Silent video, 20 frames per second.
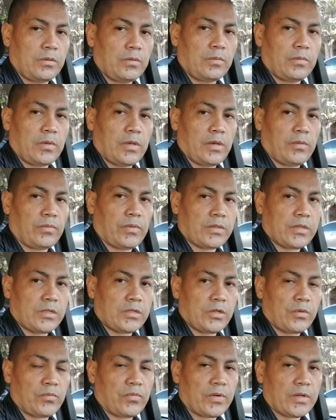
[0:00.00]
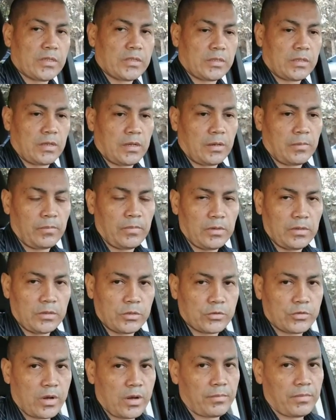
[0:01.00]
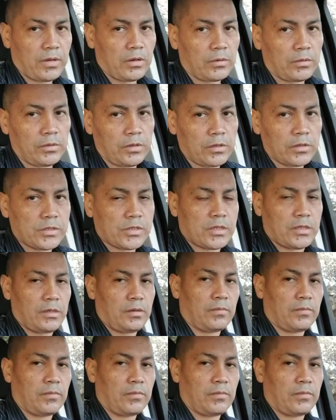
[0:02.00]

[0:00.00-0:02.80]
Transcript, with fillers: if this is your first time driving on New Year's Eve.